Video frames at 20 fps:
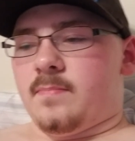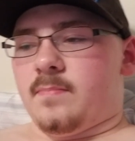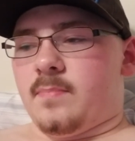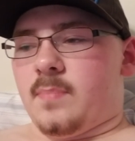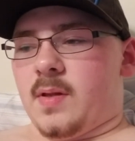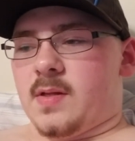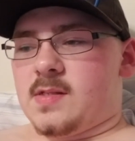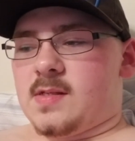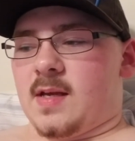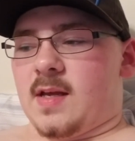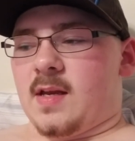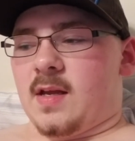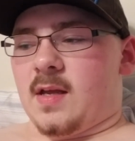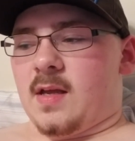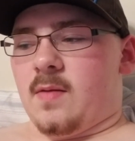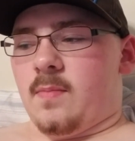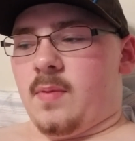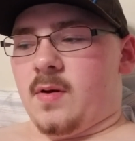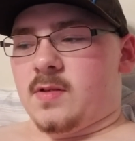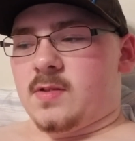Plus I gotta get
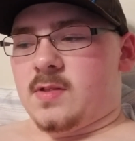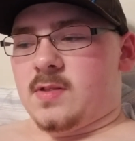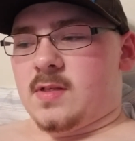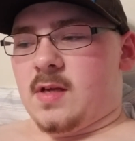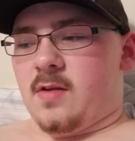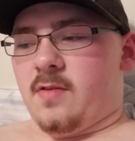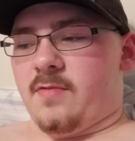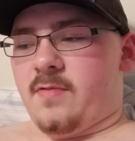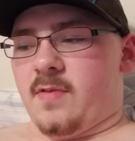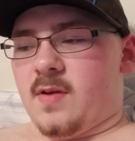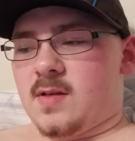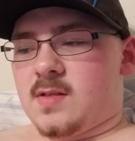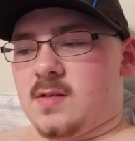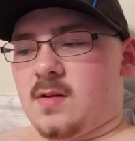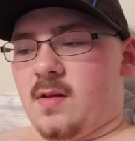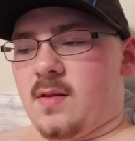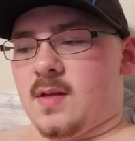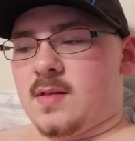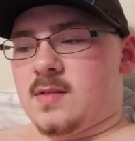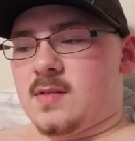a bunch of sound effects and
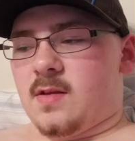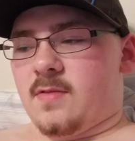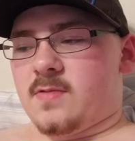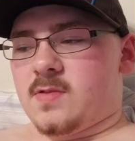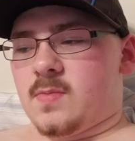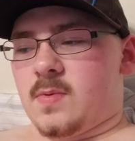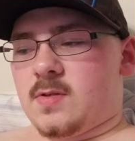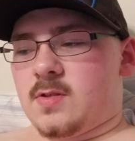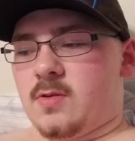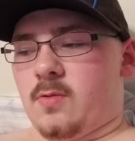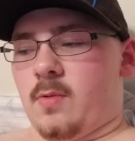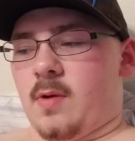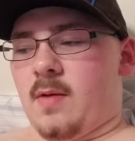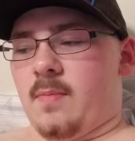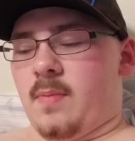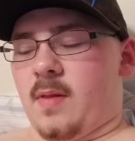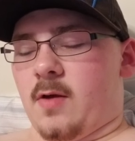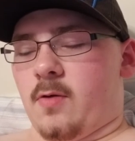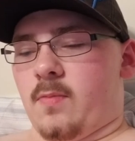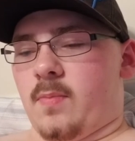all that stuff, especially when I
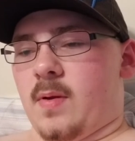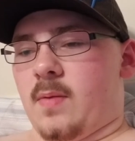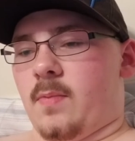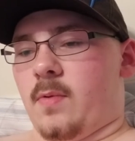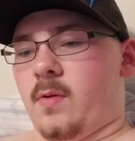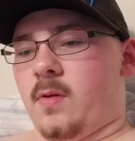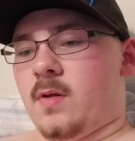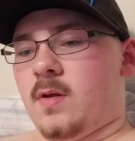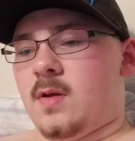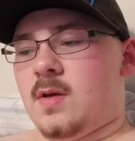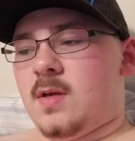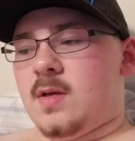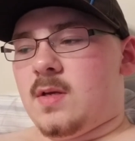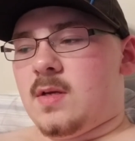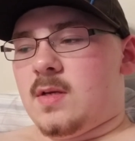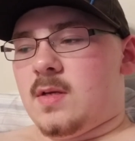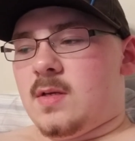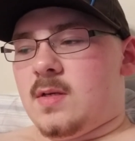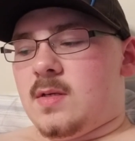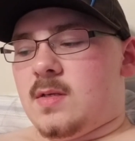play with people.
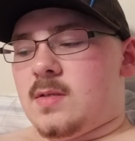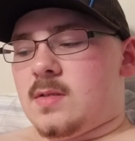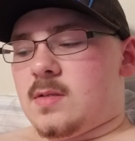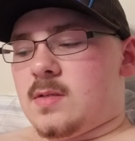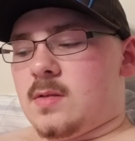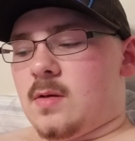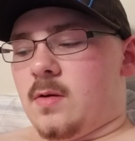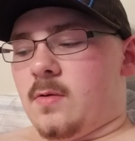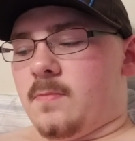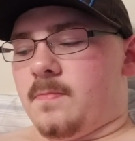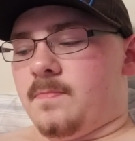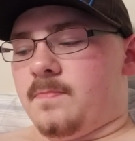So